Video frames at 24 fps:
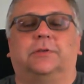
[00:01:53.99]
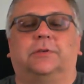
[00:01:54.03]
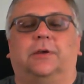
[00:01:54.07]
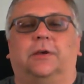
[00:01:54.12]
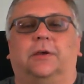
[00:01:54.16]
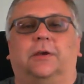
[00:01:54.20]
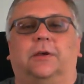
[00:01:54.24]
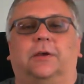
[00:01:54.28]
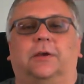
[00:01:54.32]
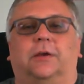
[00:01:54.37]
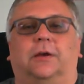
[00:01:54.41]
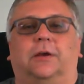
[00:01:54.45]

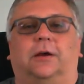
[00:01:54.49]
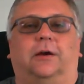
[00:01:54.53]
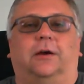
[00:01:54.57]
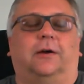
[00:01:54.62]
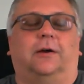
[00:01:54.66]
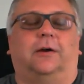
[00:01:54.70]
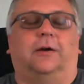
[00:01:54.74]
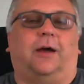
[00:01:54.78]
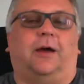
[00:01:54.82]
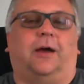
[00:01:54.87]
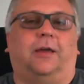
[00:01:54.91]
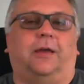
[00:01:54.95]
uh, I
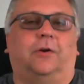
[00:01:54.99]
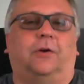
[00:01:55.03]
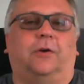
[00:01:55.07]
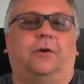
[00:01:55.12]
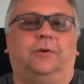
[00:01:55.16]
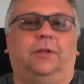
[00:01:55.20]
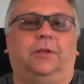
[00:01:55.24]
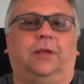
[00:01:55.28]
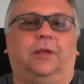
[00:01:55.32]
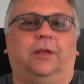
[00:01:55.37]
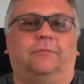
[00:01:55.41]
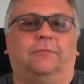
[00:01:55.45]
only
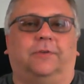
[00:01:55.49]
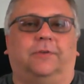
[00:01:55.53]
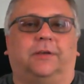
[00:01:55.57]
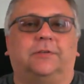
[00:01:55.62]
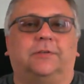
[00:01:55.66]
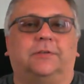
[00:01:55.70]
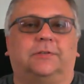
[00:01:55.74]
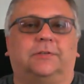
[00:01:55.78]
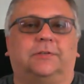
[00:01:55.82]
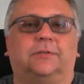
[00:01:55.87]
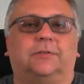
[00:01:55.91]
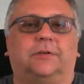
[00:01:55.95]
invest
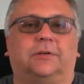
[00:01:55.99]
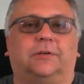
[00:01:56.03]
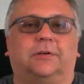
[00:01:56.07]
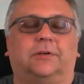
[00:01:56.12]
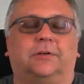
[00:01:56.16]
uh,